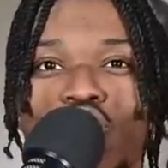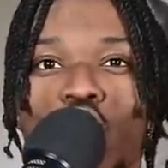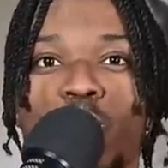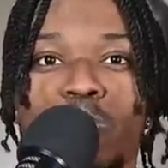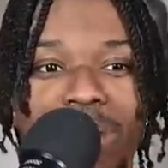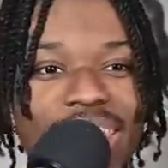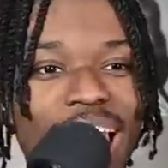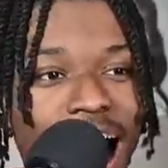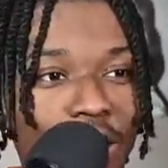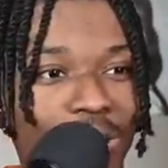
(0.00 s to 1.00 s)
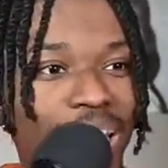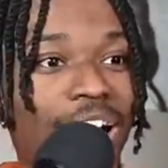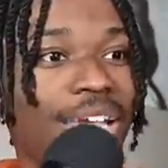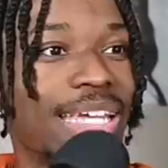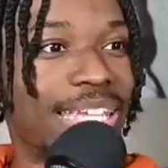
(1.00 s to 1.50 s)
to mediocrity
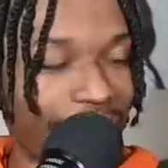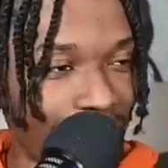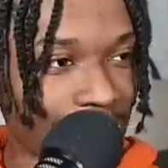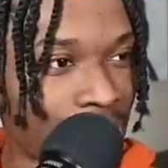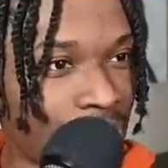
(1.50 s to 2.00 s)
again.